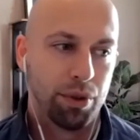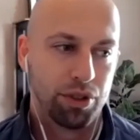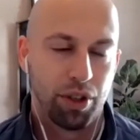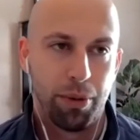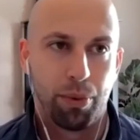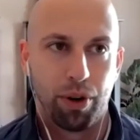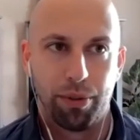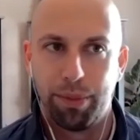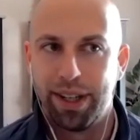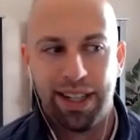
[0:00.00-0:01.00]
was really
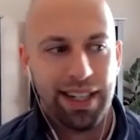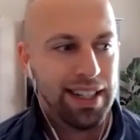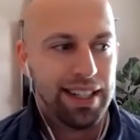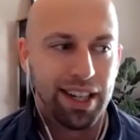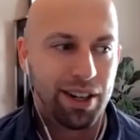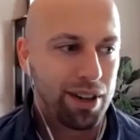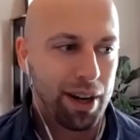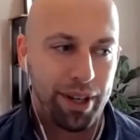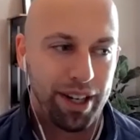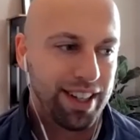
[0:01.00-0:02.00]
important but you know
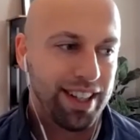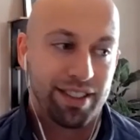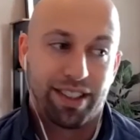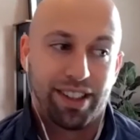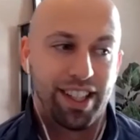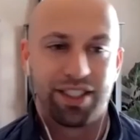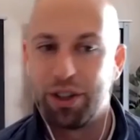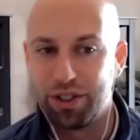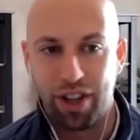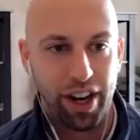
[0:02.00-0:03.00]
i mean it, the list
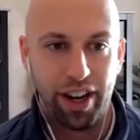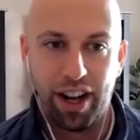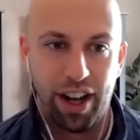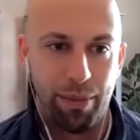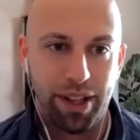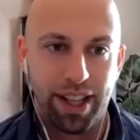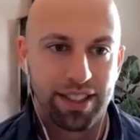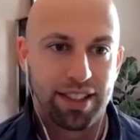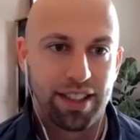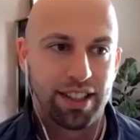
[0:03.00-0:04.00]
goes on and on i mean
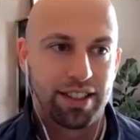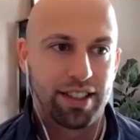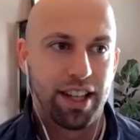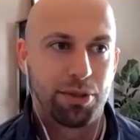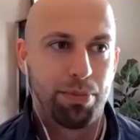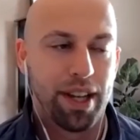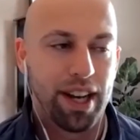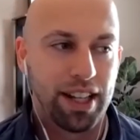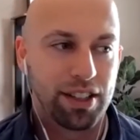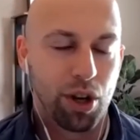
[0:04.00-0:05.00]
that's it's it's been
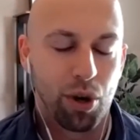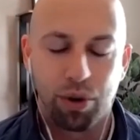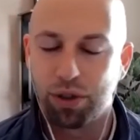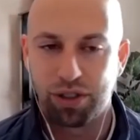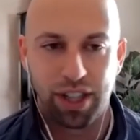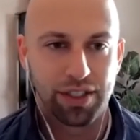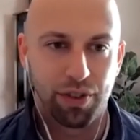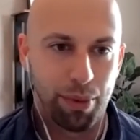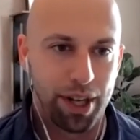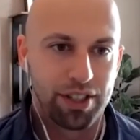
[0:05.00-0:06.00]
a total
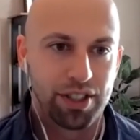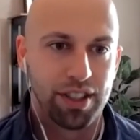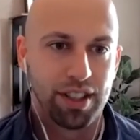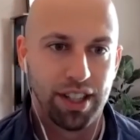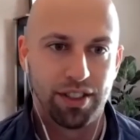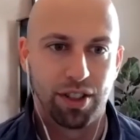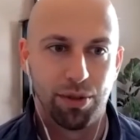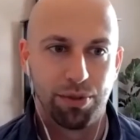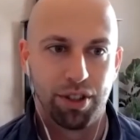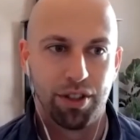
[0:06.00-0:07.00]
transformation in terms